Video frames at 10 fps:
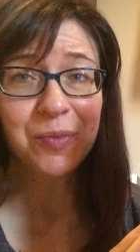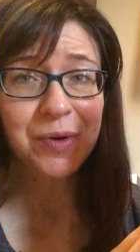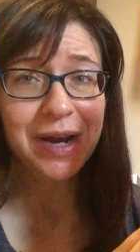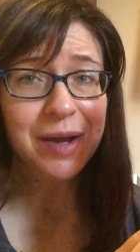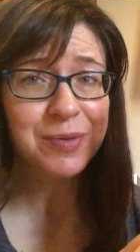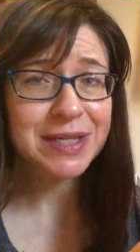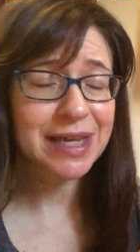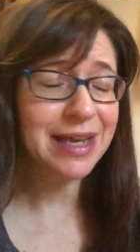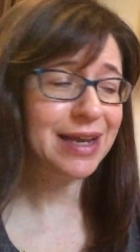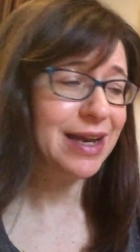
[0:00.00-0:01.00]
When I was a
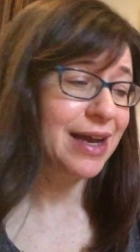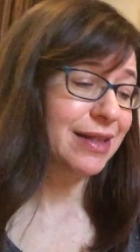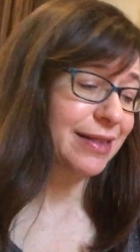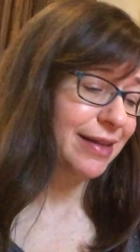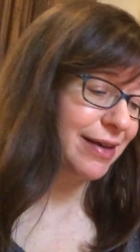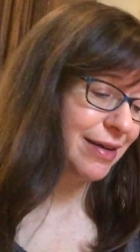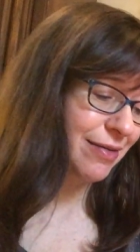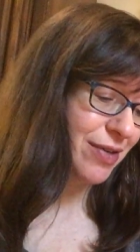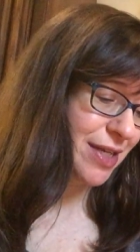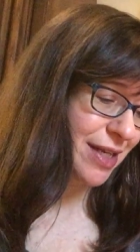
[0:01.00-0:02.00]
kid, I
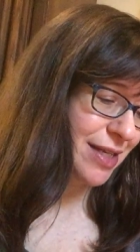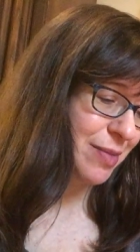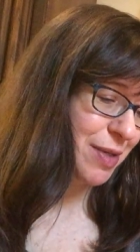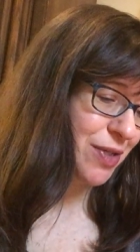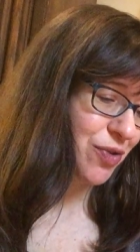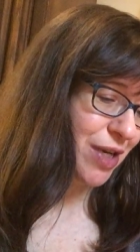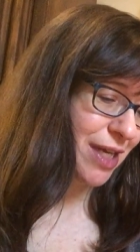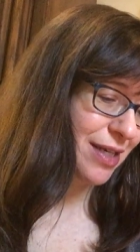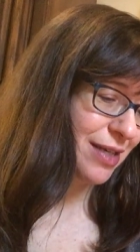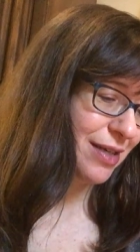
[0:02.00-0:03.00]
loved Sesame
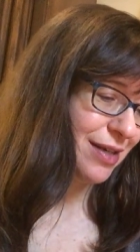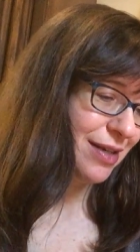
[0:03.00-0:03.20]
Street.